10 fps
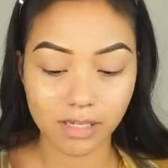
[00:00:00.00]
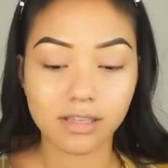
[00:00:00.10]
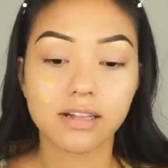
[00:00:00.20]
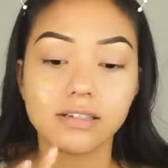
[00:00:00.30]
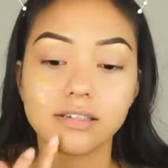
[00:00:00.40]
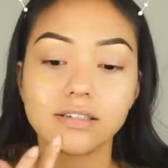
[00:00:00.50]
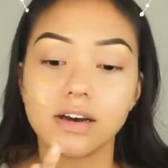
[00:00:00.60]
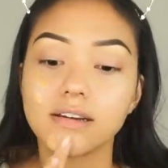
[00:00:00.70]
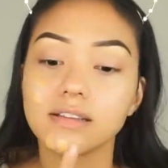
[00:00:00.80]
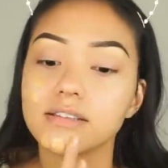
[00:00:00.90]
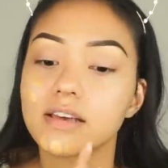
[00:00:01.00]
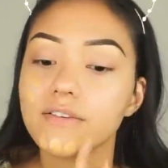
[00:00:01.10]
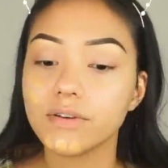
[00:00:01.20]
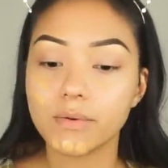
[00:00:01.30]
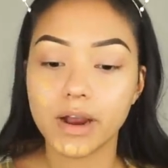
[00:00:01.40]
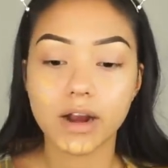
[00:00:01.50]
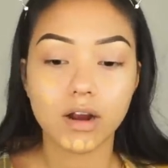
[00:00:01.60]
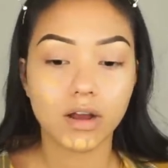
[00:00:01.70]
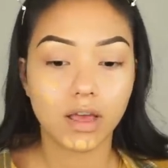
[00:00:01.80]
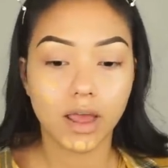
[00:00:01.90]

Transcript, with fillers: basically just dotting this everywhere.